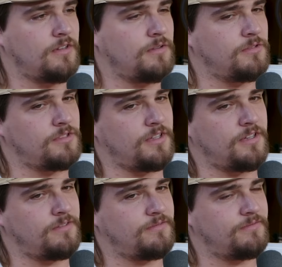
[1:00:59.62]
It was
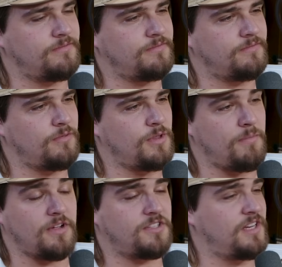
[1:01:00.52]
with a
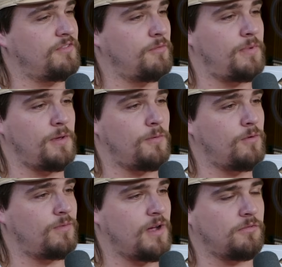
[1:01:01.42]
bunch of different
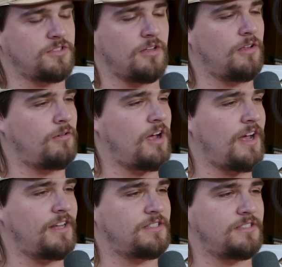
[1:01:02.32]
people, a couple solo
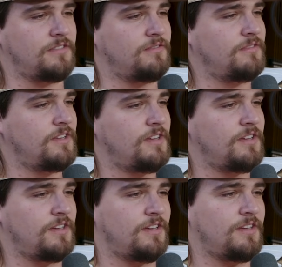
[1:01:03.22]
writes, and
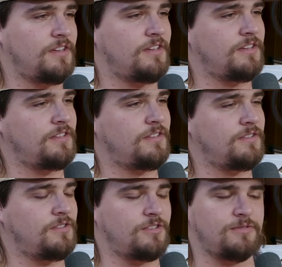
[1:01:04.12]

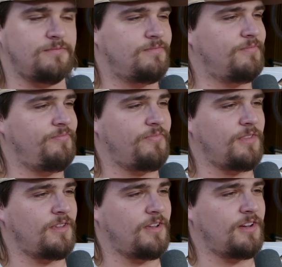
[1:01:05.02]
just
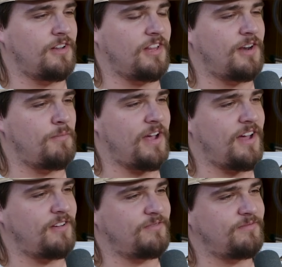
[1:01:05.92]
gonna let them out.